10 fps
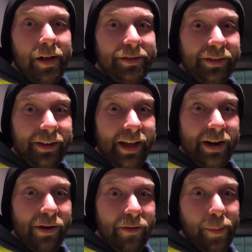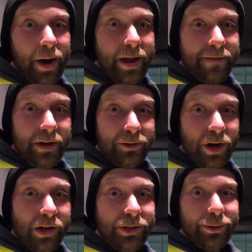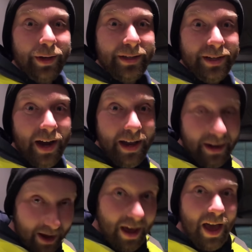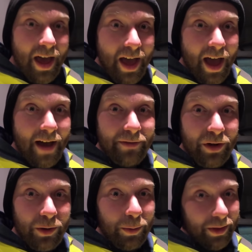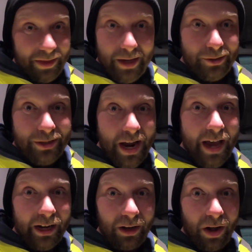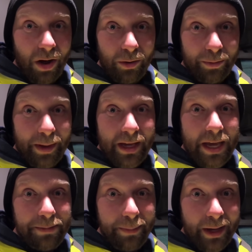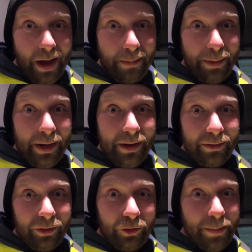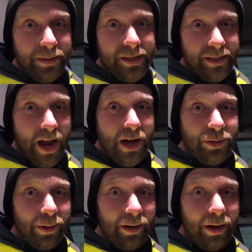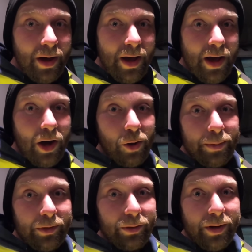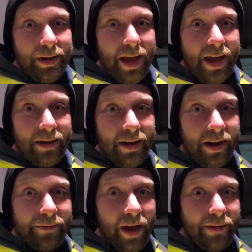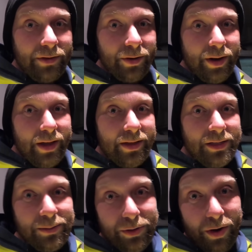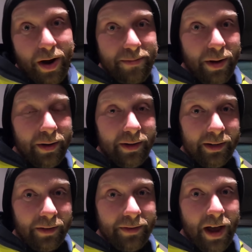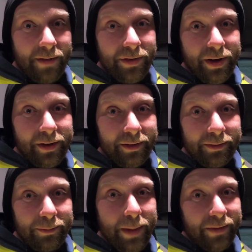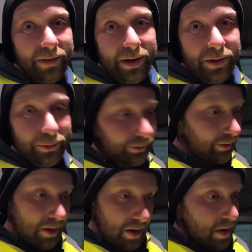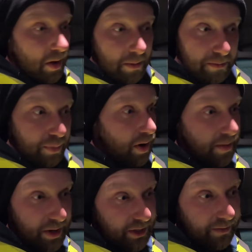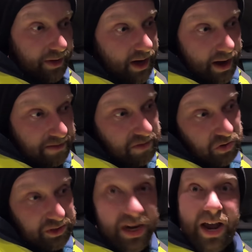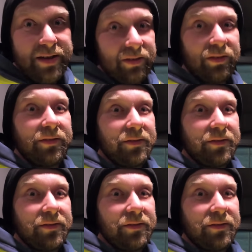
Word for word: I'll see you later, everybody. If I don't talk to you again tonight, have a good one. Thanks for tagging along with me and keeping me company on this trip to Saskatchewan. I hope you tune in again, and if you haven't already, hit that subscribe button. I'd love to have you here. Make videos pretty much every day, most days.